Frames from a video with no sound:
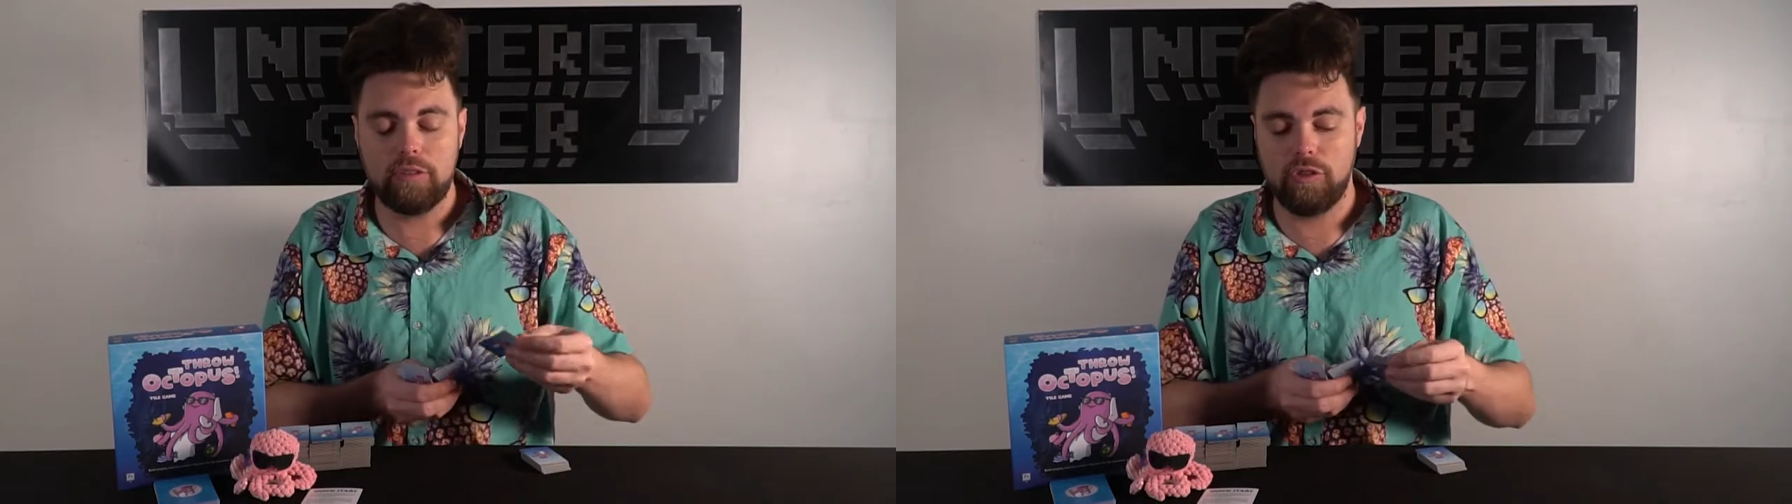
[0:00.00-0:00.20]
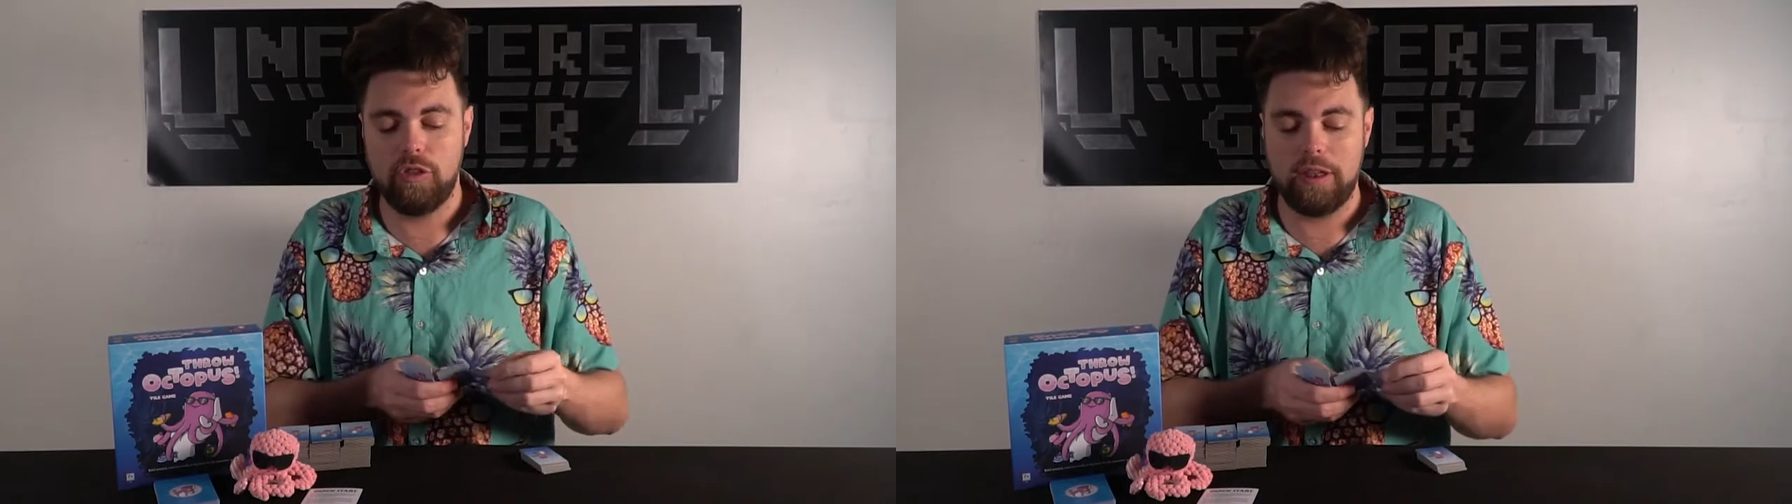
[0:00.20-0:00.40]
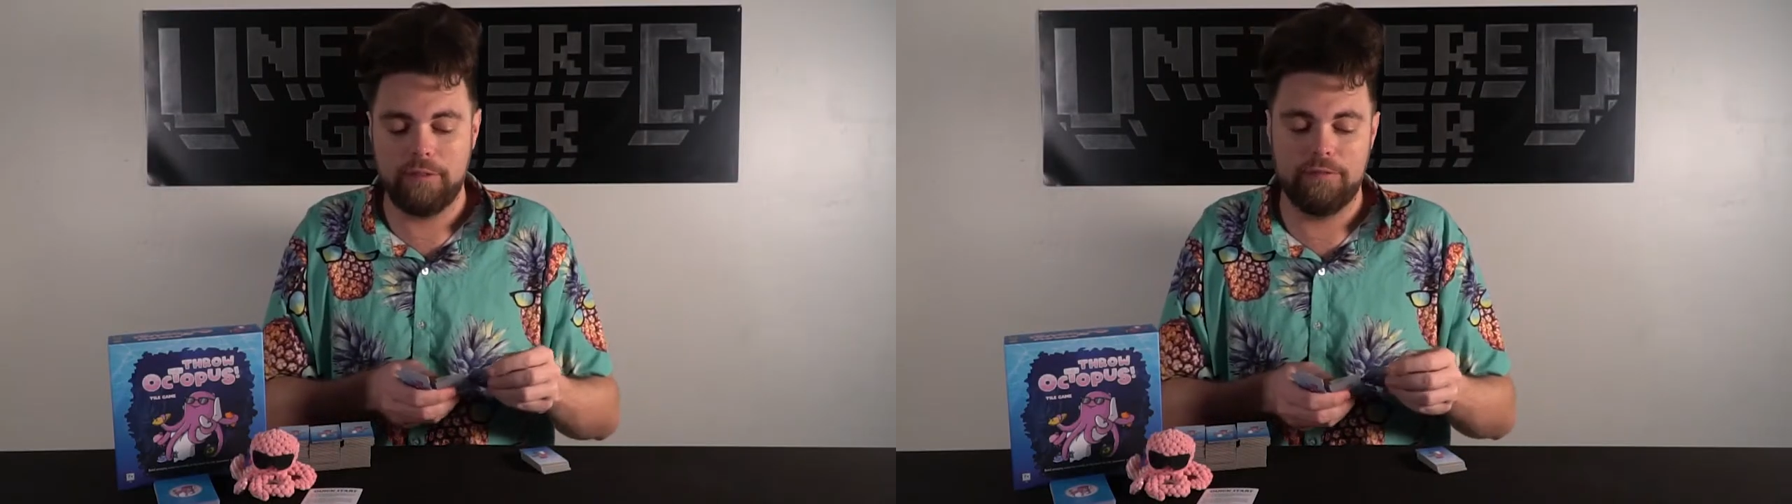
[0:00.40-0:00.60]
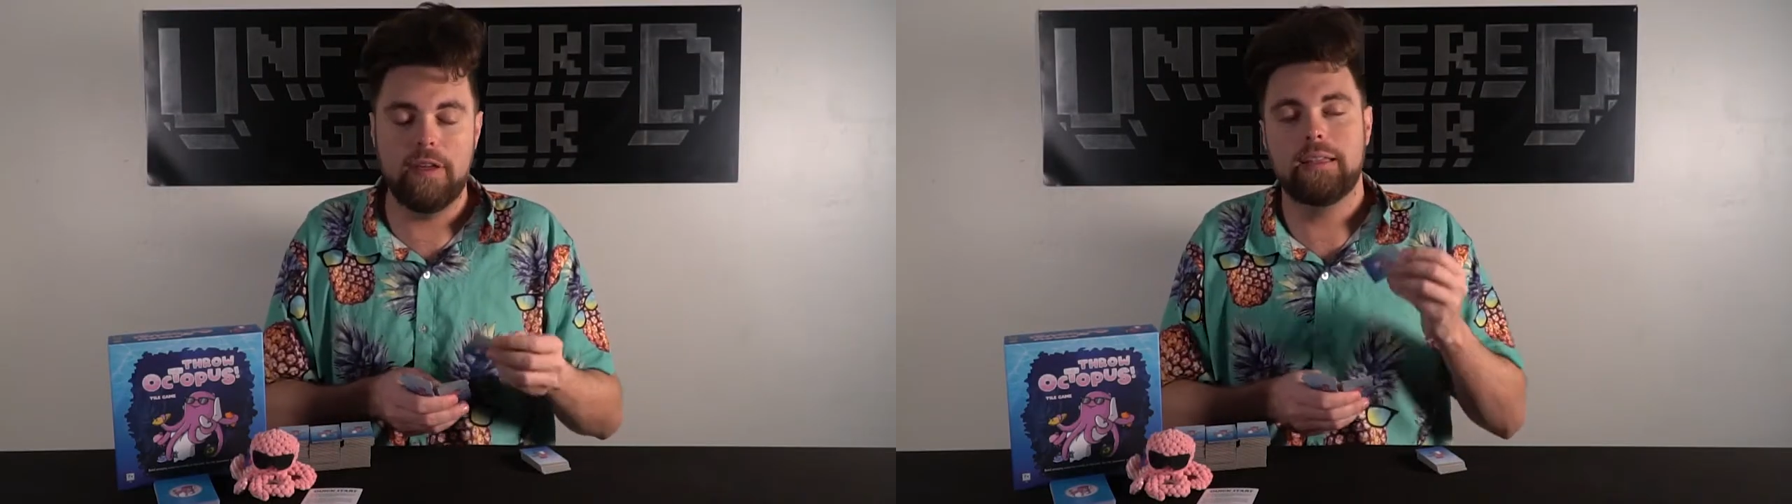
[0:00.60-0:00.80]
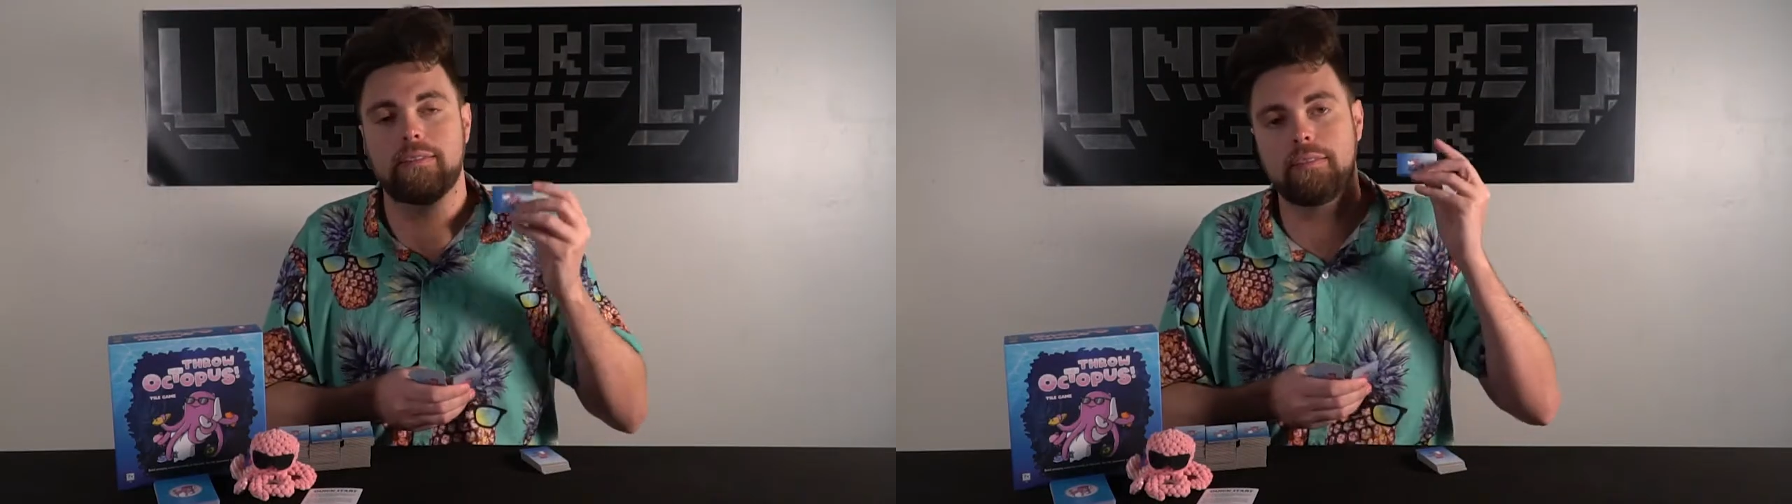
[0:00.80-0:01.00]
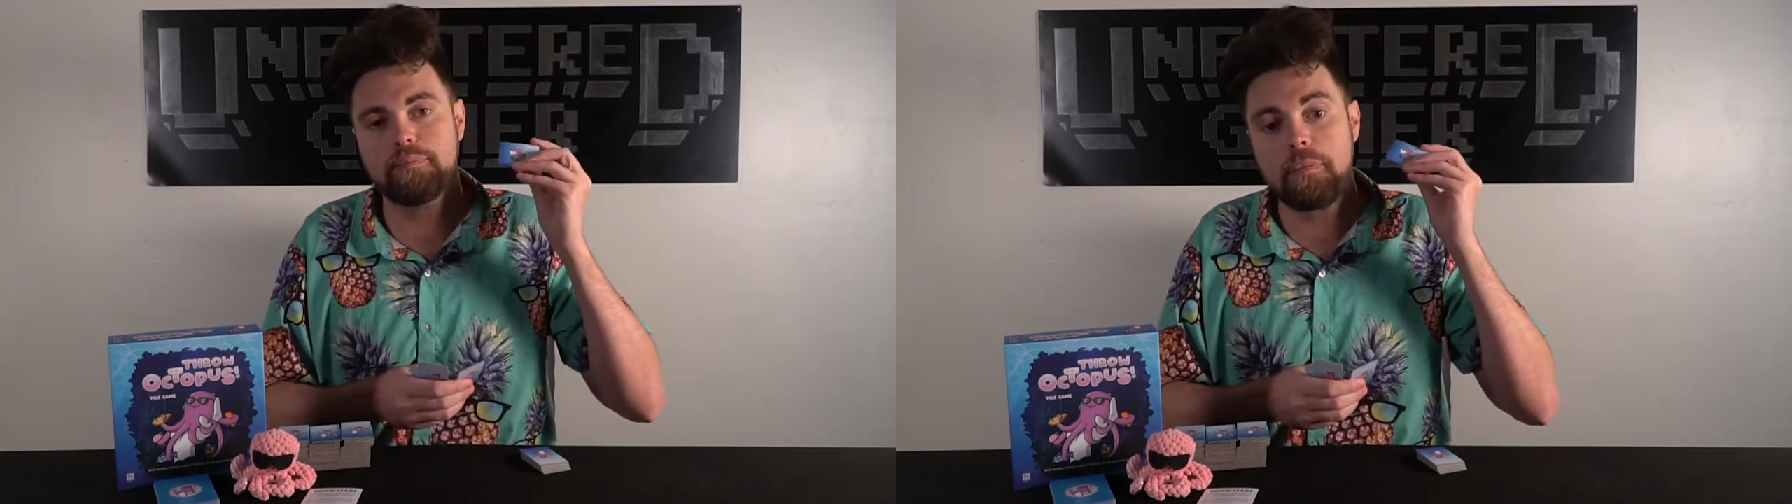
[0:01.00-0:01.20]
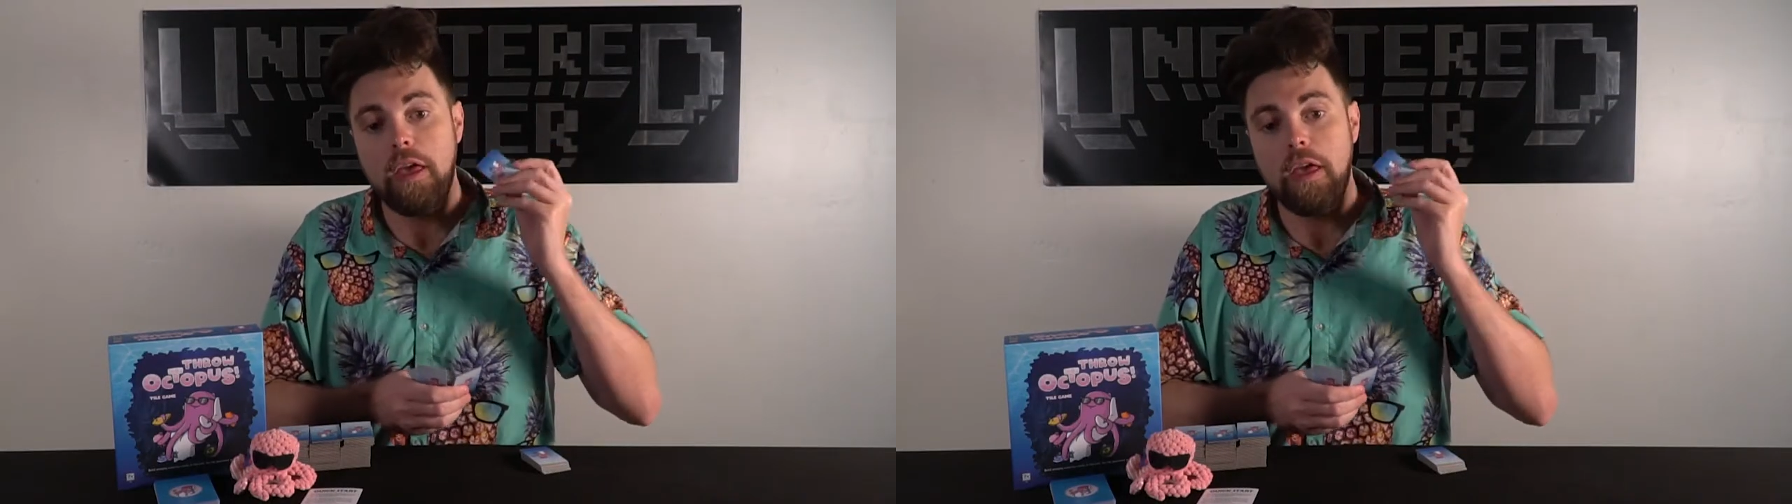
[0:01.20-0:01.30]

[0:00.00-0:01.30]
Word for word: so that it fits.